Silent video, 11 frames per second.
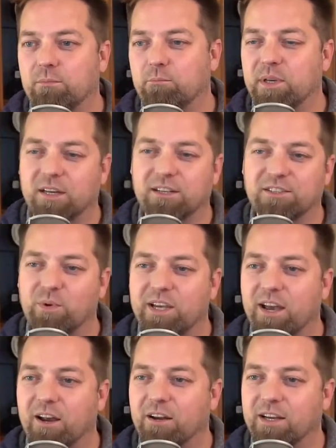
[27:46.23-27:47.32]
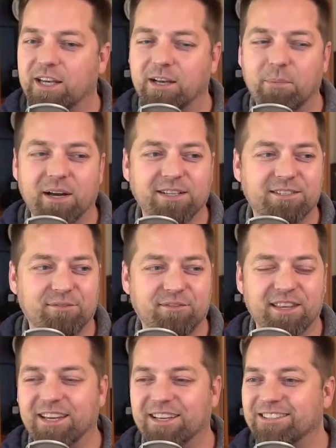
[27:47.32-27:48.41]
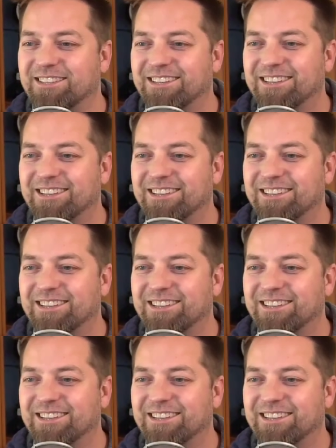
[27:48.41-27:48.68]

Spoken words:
because we are gigabytes of things,